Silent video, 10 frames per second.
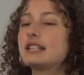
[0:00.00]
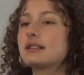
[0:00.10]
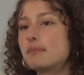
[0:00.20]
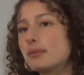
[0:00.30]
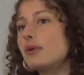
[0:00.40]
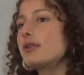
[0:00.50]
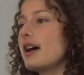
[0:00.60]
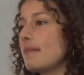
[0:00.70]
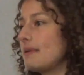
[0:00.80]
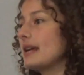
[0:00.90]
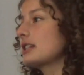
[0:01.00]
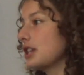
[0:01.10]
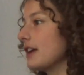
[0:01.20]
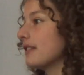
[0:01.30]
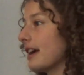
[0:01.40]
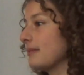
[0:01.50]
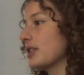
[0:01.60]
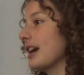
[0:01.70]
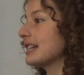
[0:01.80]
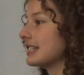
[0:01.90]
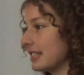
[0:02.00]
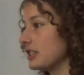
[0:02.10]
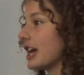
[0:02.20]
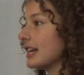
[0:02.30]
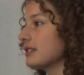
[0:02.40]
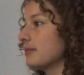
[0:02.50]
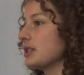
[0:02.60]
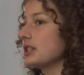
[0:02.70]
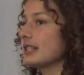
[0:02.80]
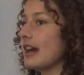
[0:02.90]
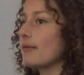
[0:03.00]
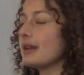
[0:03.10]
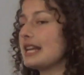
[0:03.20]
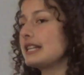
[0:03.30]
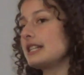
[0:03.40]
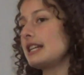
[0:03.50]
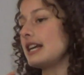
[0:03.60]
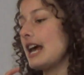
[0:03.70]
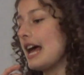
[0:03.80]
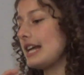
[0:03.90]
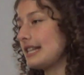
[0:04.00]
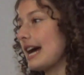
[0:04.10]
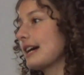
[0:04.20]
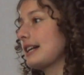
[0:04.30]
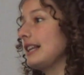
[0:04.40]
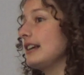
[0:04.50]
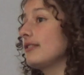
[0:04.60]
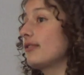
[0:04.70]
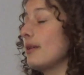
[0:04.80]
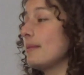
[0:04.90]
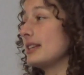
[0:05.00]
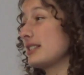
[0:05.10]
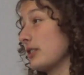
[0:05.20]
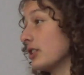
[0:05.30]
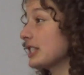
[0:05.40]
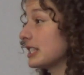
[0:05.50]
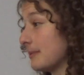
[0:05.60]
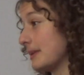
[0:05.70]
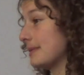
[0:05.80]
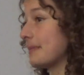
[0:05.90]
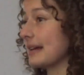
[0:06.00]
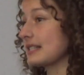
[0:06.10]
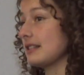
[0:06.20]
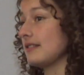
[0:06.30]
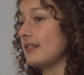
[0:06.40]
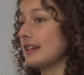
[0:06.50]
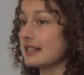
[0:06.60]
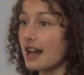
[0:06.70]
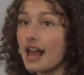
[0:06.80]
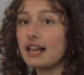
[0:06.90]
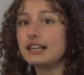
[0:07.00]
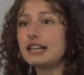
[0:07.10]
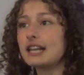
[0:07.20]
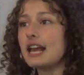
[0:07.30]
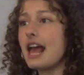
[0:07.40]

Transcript: a broader picture that I'm trying to suggest, which is that we need to tackle it from a socialist perspective entirely,